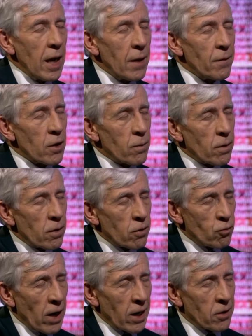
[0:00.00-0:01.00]
in the
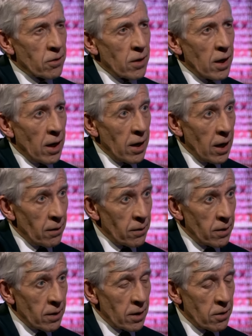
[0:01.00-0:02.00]
strikes
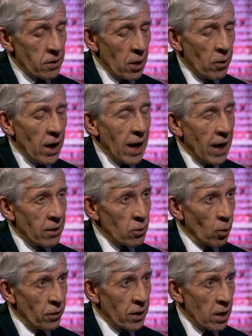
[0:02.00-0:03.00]
in Syria and
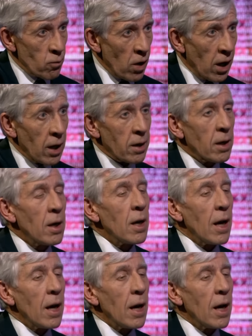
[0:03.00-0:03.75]
northern Iraq.